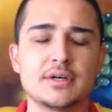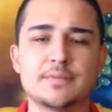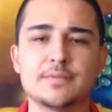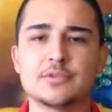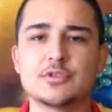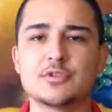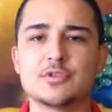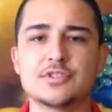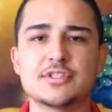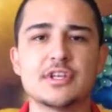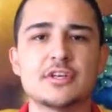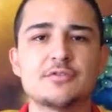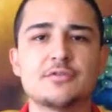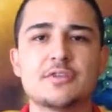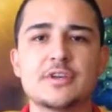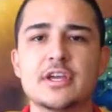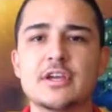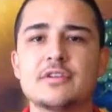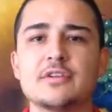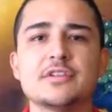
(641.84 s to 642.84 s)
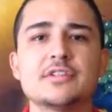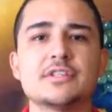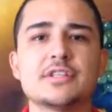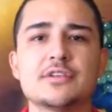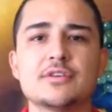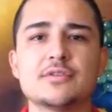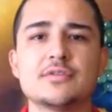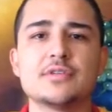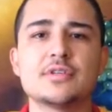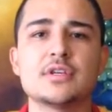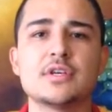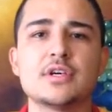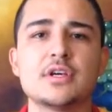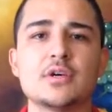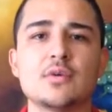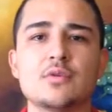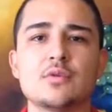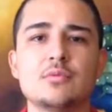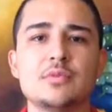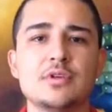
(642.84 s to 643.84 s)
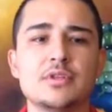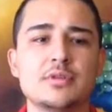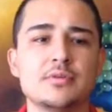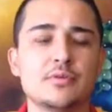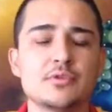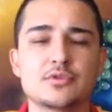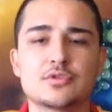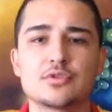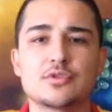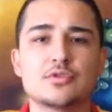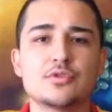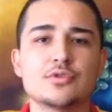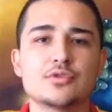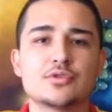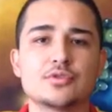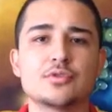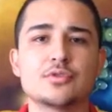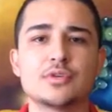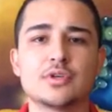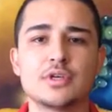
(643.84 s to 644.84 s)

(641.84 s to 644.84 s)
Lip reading: So self-caring skills would be the most crucial.